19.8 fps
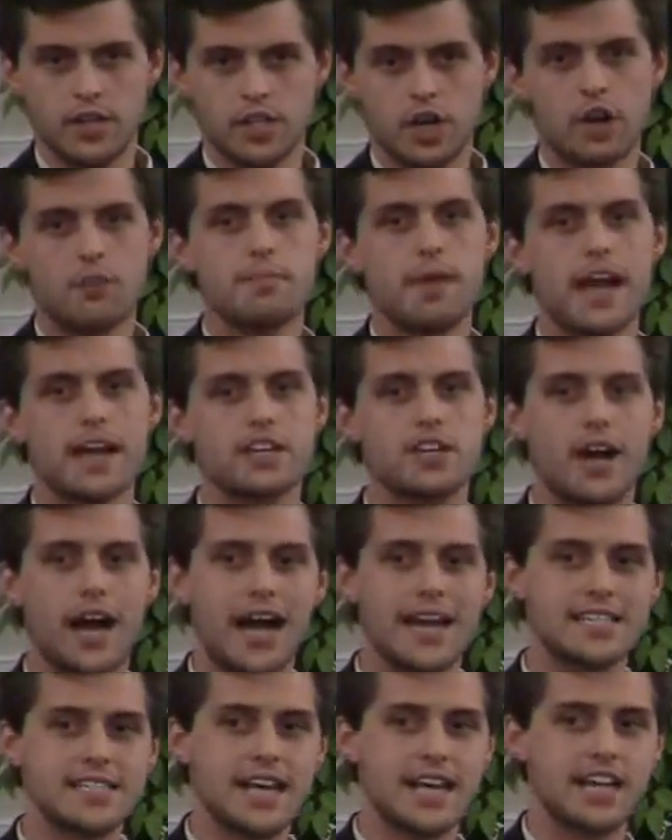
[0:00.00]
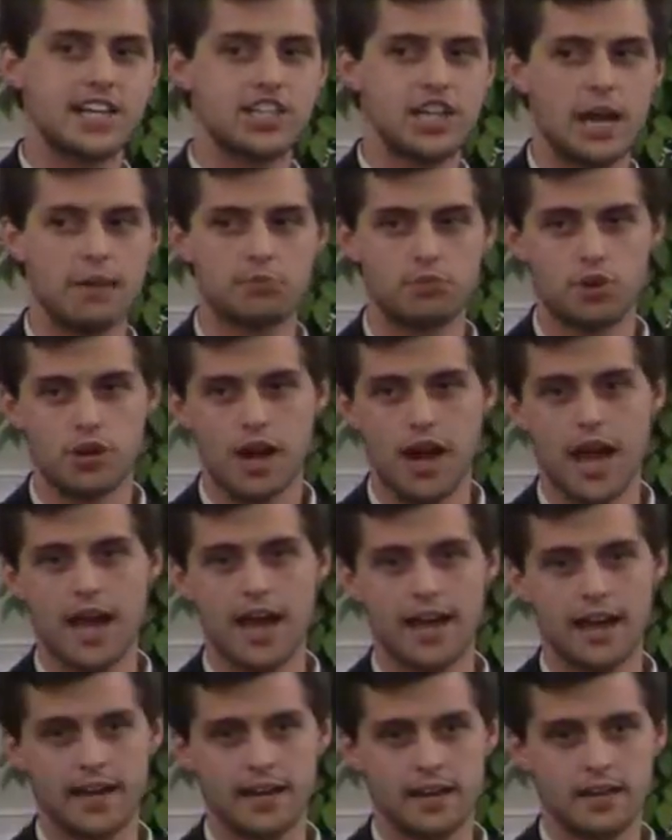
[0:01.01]
Turn back to Isaiah chapter
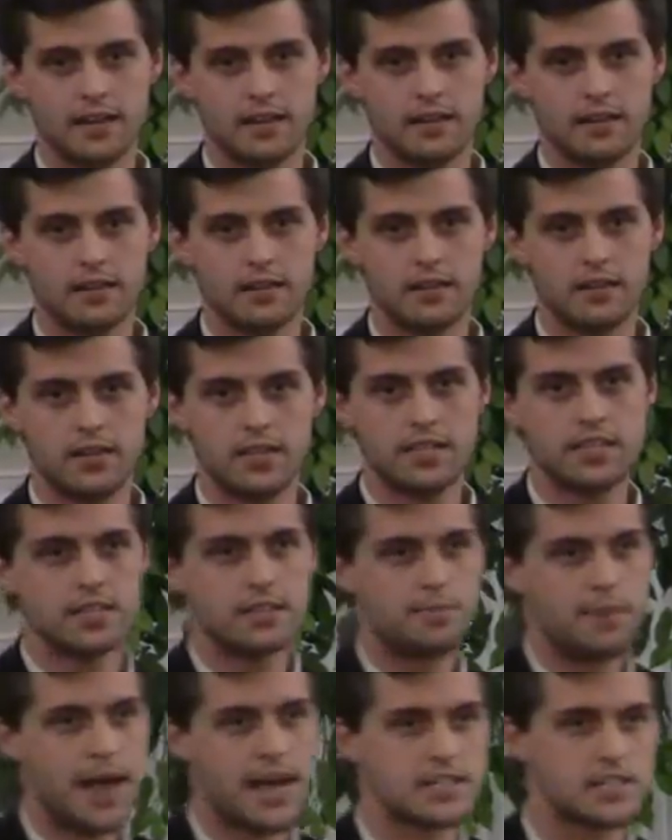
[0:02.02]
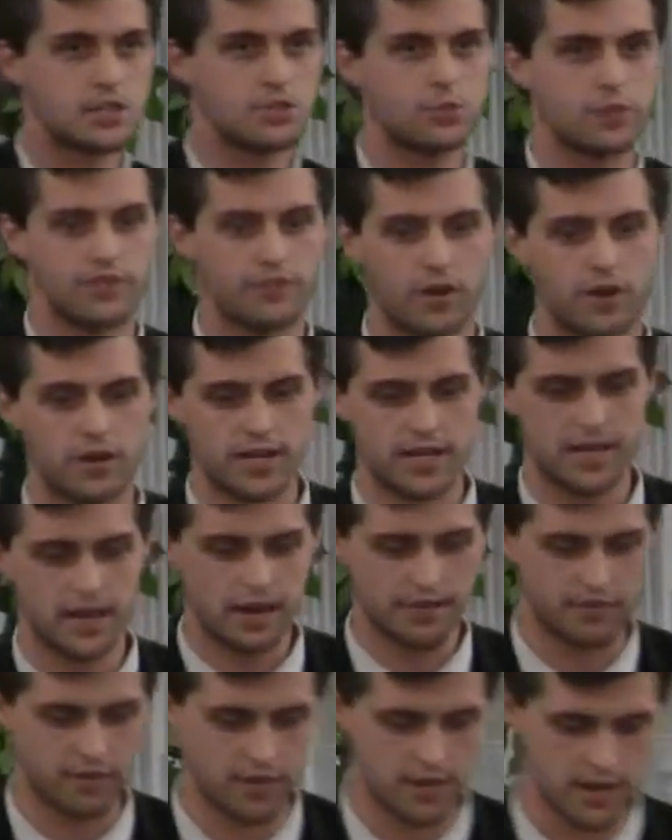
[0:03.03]
9. This is a passage we've already
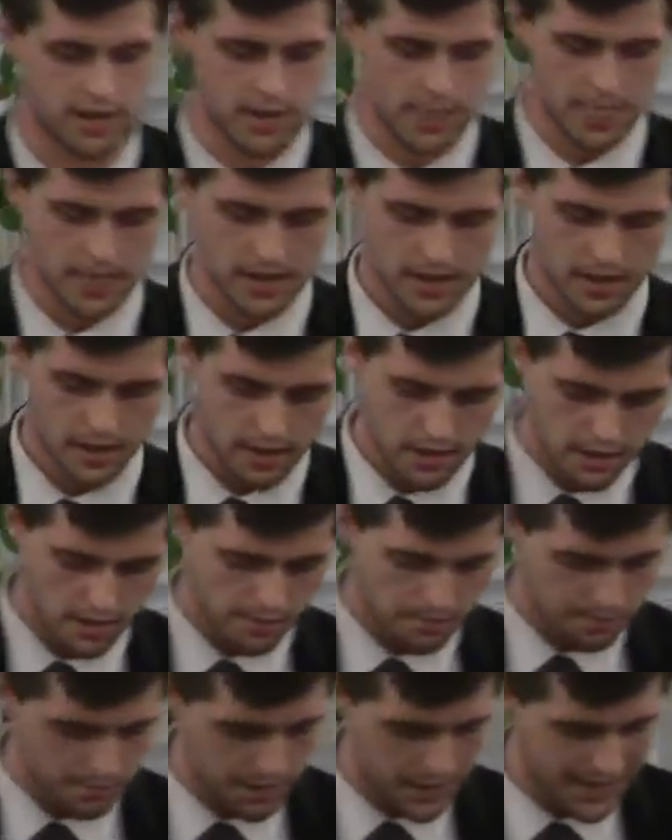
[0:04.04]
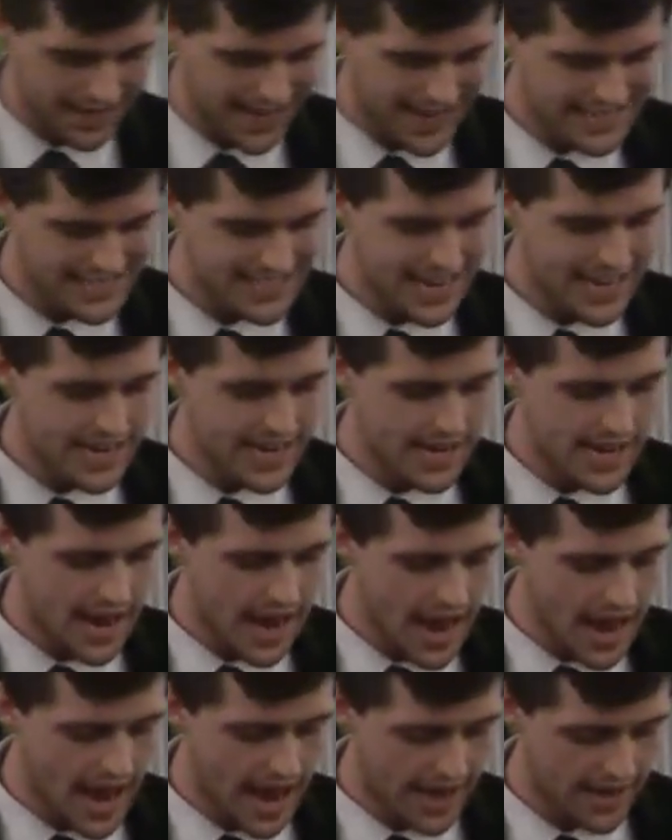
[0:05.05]
covered. But in Isaiah
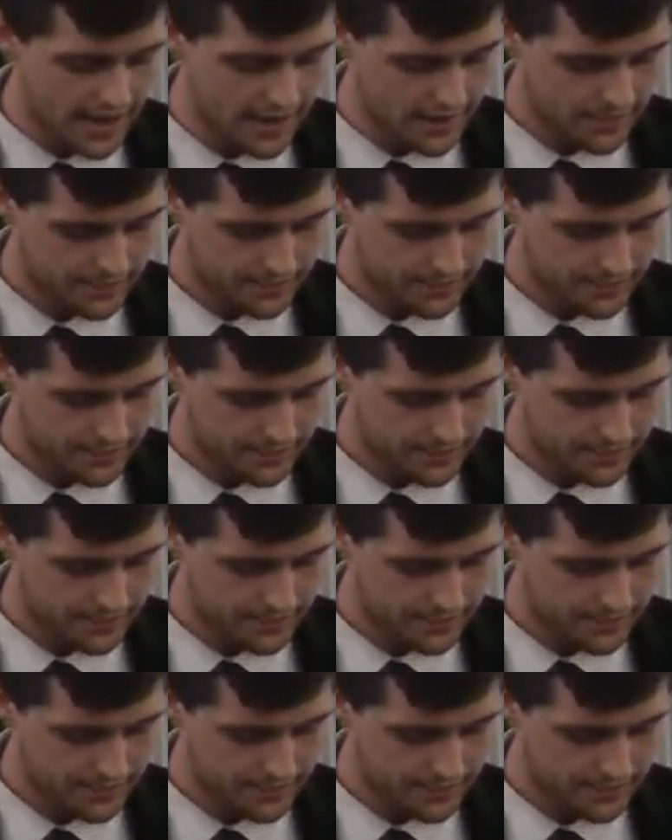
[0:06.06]
9,